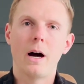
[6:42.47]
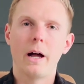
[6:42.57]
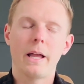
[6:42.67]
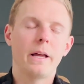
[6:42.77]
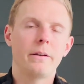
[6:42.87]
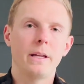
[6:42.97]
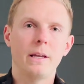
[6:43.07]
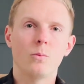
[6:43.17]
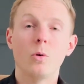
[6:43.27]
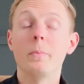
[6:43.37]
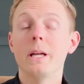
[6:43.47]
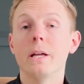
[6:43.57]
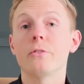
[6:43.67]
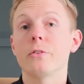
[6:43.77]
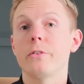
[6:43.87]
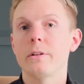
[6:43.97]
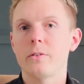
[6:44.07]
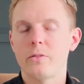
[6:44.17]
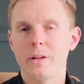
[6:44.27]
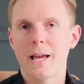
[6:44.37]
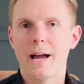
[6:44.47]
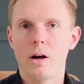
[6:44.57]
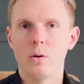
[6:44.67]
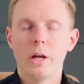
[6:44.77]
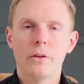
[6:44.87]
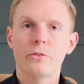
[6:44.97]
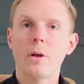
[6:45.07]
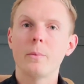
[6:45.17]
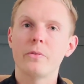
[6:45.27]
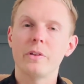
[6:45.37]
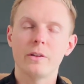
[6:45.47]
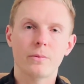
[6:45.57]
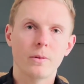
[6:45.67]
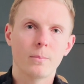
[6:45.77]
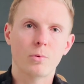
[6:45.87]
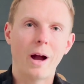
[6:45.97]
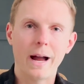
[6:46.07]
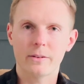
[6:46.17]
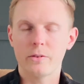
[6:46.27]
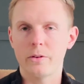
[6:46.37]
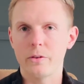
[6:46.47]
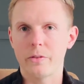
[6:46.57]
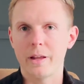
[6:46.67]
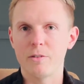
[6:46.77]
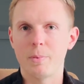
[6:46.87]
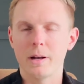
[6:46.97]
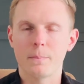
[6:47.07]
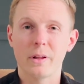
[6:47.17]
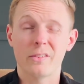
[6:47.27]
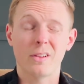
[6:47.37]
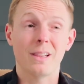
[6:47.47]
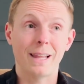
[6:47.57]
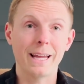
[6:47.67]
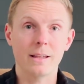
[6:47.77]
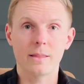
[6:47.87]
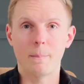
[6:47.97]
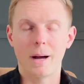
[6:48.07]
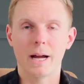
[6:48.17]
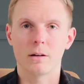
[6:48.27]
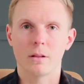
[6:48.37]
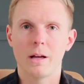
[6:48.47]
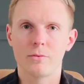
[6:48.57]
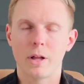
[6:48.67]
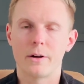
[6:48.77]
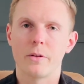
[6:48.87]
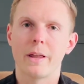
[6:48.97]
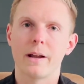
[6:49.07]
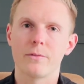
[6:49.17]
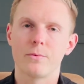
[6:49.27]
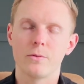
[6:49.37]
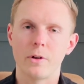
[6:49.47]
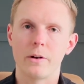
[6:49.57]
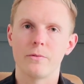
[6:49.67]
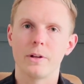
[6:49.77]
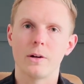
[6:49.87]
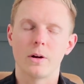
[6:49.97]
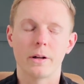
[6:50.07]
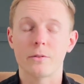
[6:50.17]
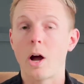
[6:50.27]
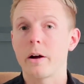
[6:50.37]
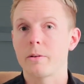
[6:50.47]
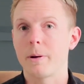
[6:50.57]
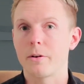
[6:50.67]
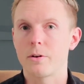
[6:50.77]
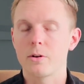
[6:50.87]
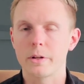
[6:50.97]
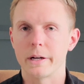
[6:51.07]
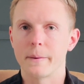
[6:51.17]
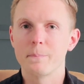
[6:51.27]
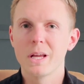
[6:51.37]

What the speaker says: And it will be interesting to see how some of these practices that have been in place, like the buyer love letter that I've done a video on and talked about earlier,